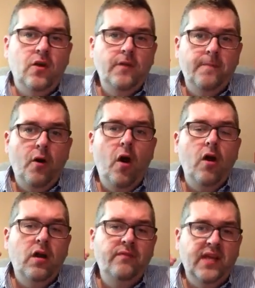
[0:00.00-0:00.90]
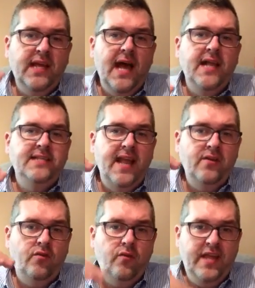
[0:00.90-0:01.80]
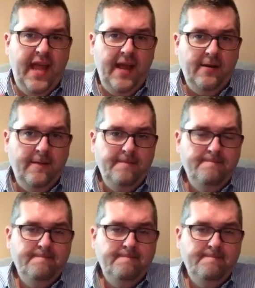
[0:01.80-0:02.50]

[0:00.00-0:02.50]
on the part of the content creator.